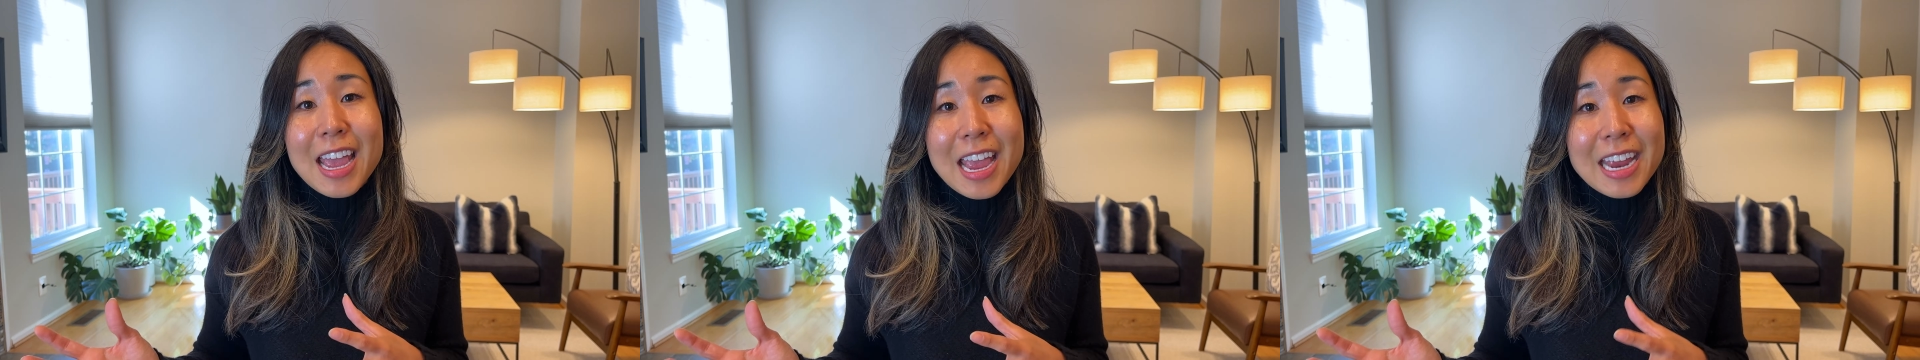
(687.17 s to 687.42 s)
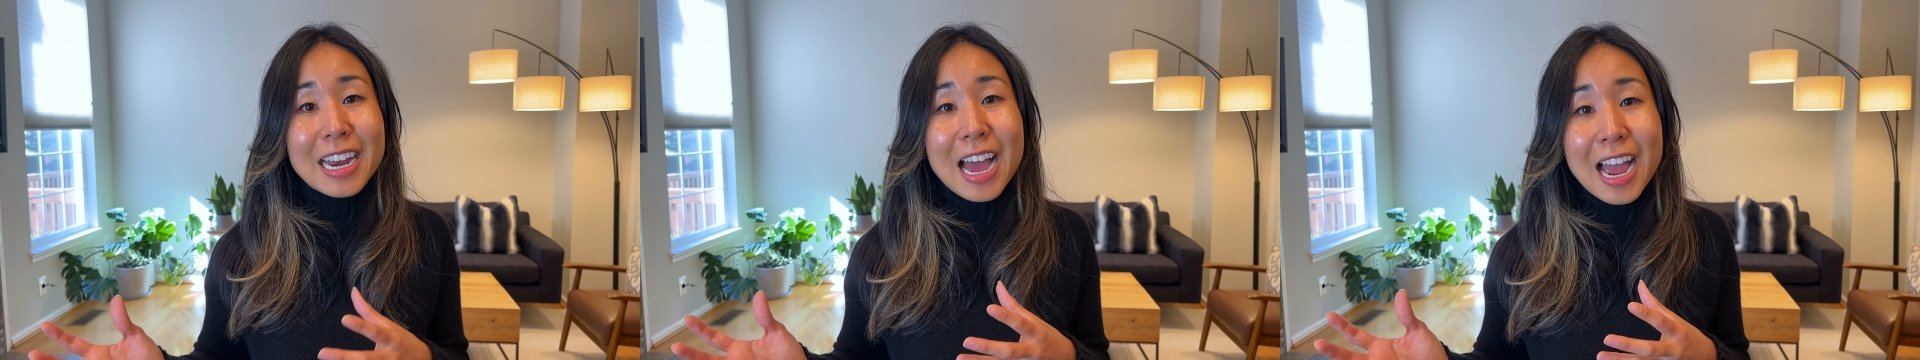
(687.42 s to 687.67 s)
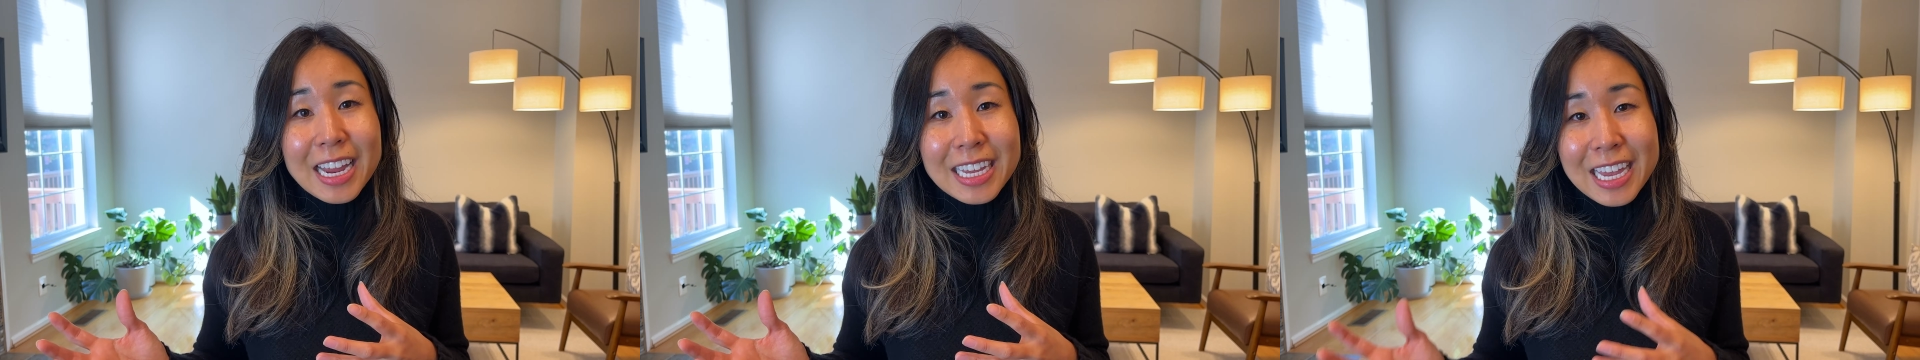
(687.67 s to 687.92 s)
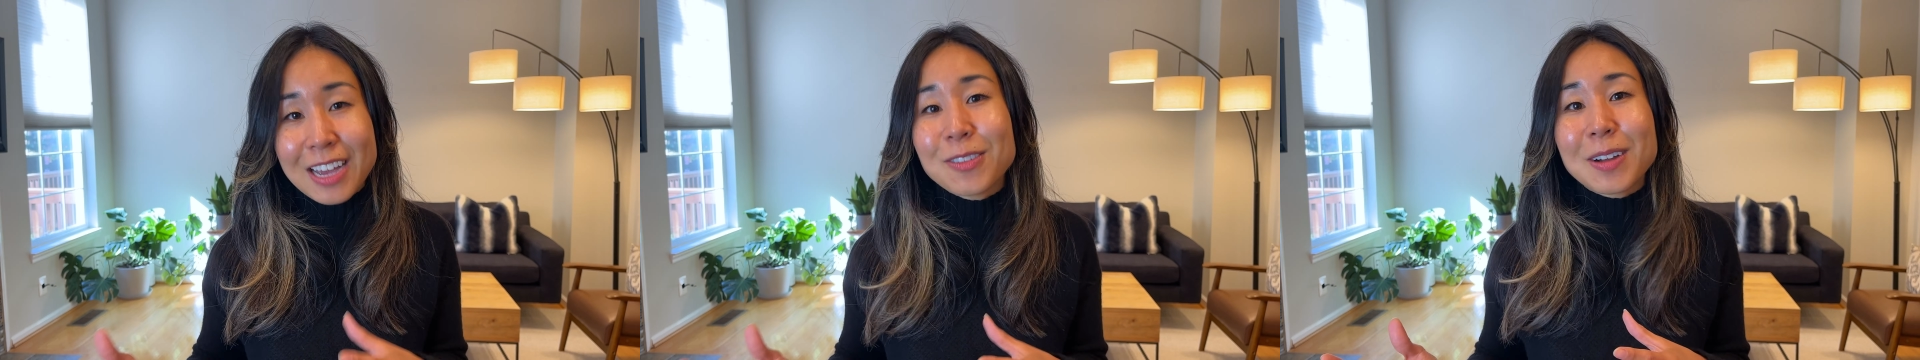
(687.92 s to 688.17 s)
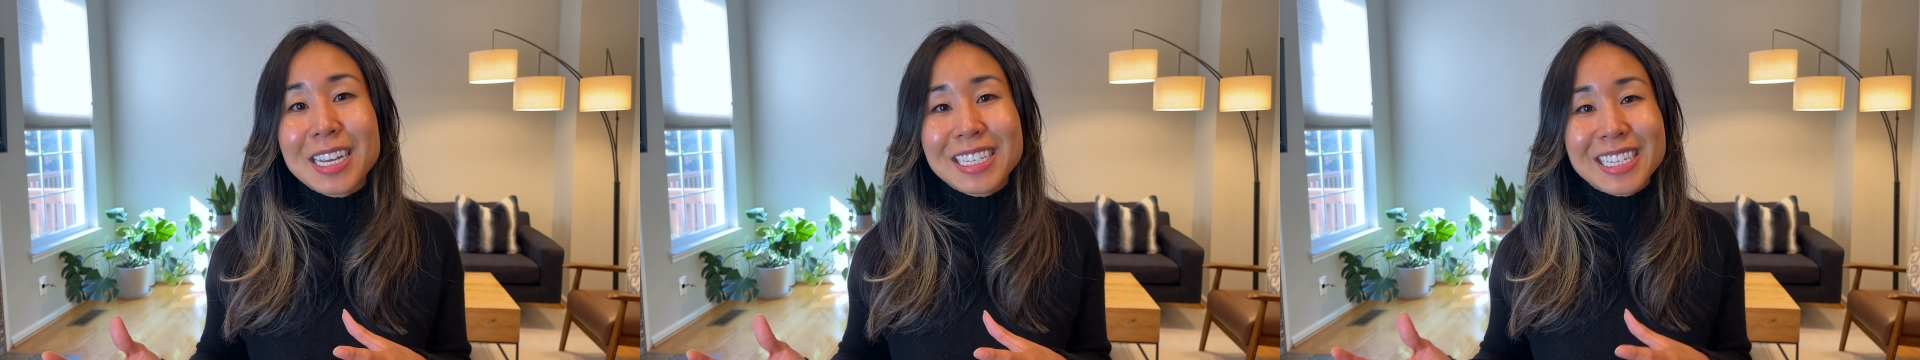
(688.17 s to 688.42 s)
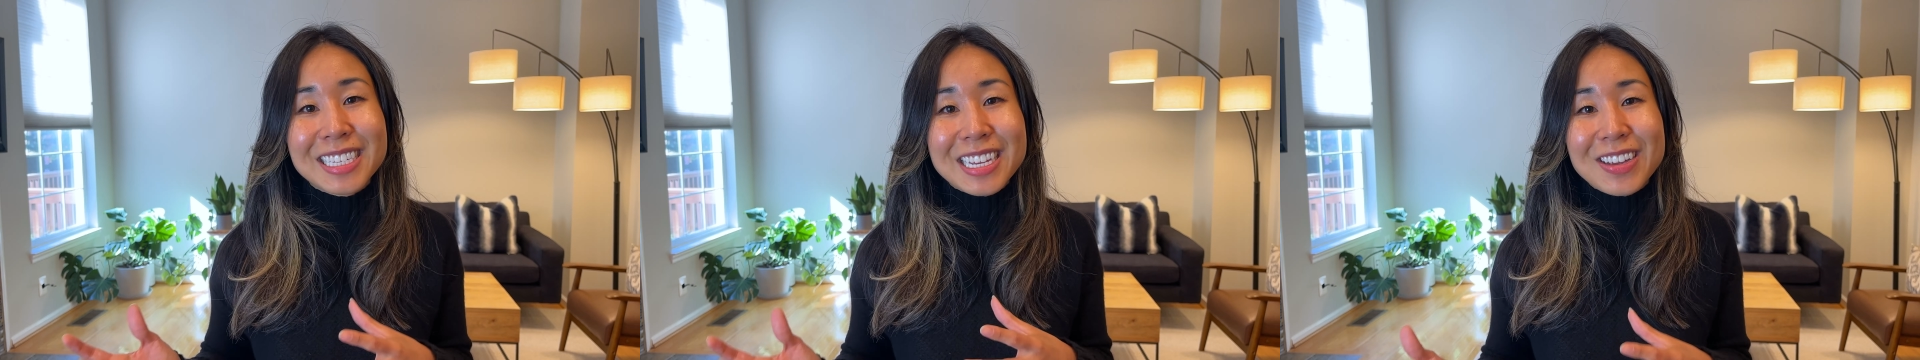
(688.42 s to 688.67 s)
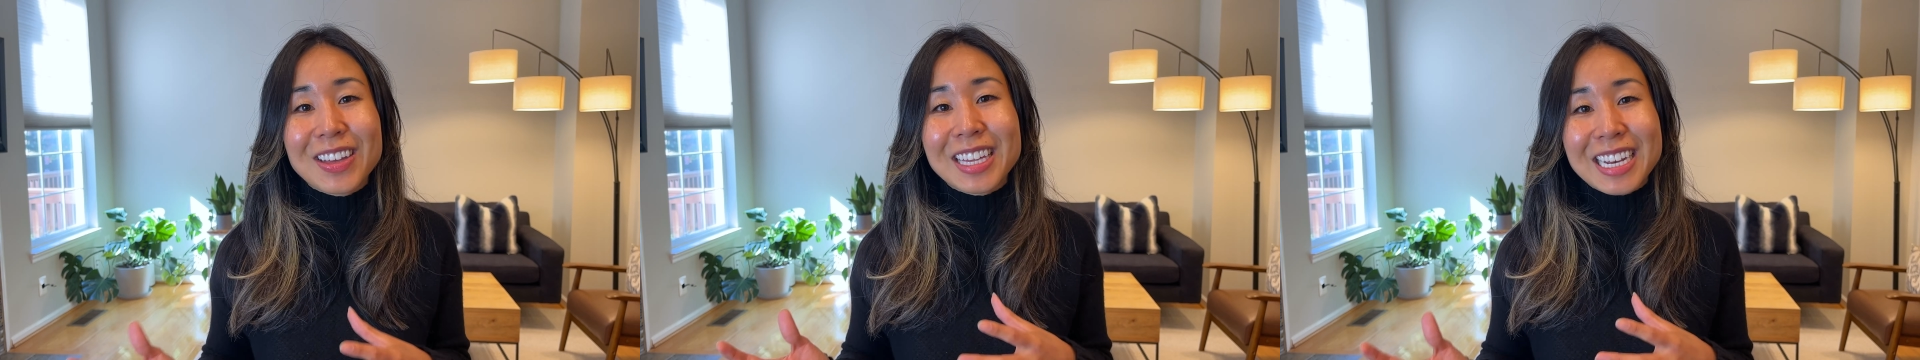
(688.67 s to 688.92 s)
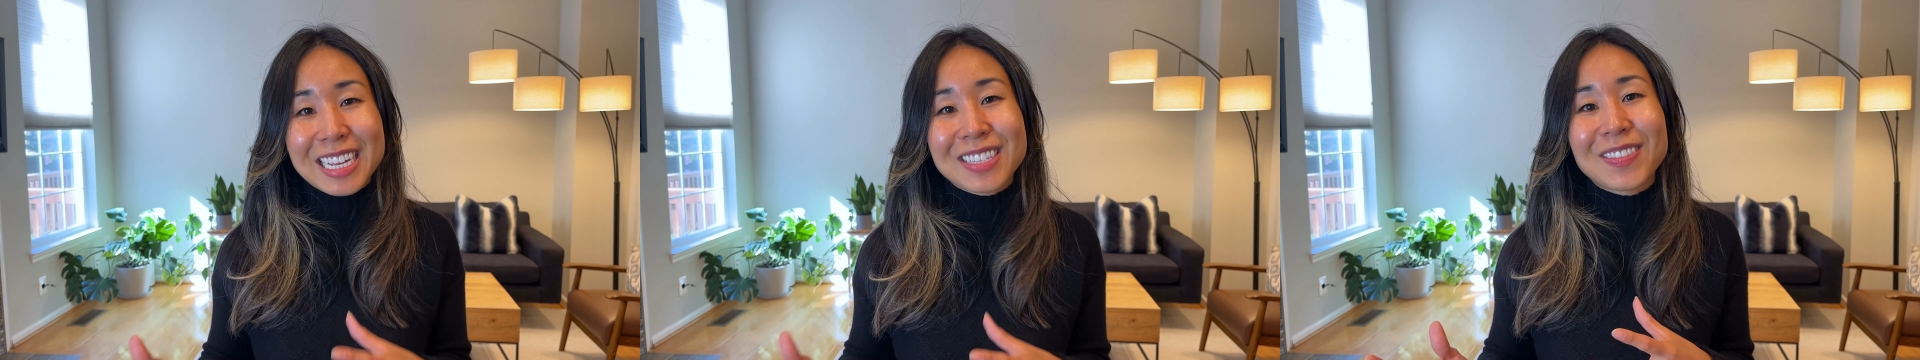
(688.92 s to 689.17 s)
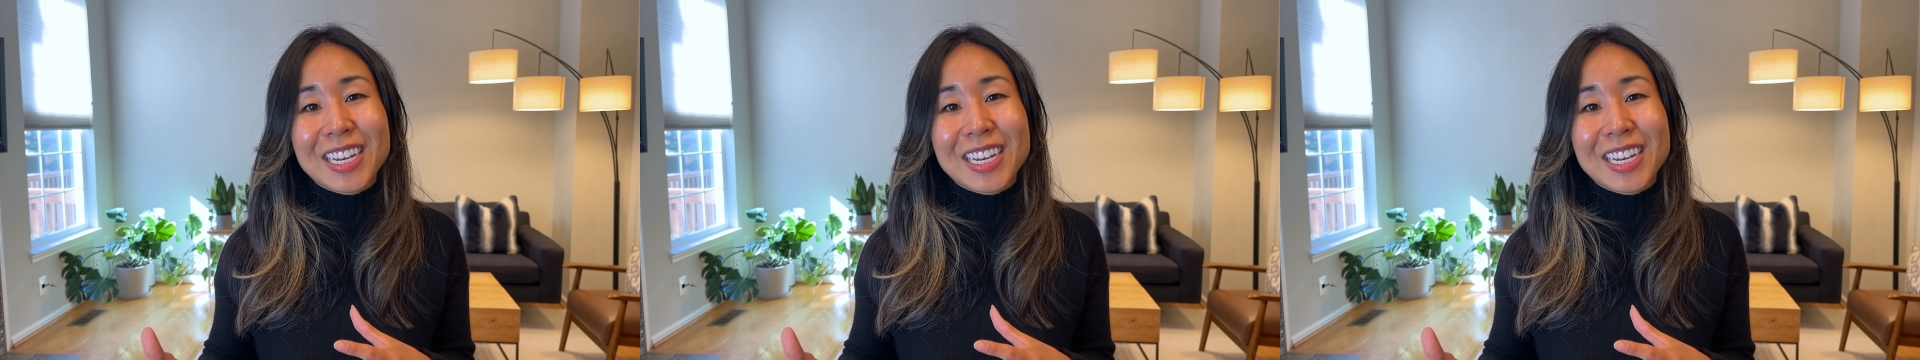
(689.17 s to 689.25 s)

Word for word: and I can't wait to see you on the next